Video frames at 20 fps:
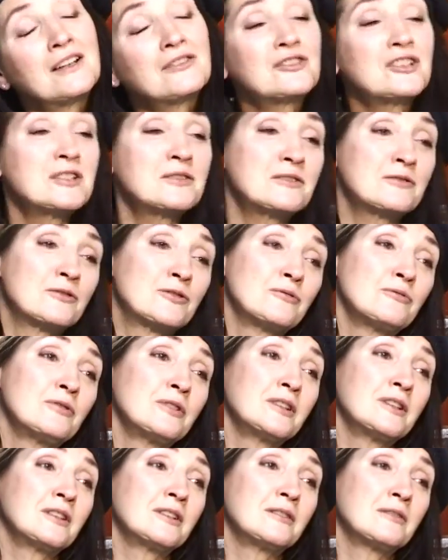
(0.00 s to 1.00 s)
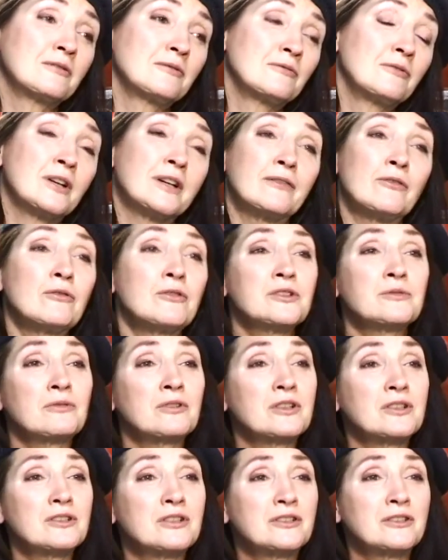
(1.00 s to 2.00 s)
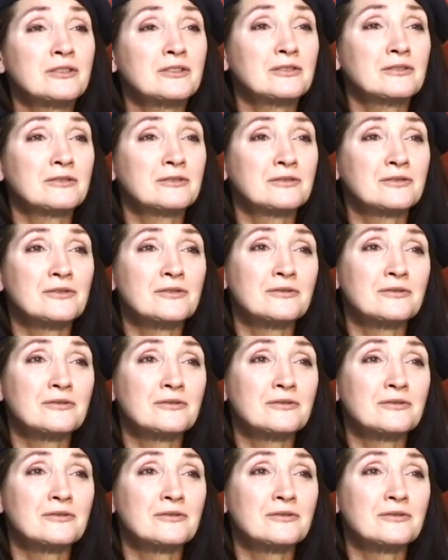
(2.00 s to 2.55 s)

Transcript: just doing what I've always wanted to do,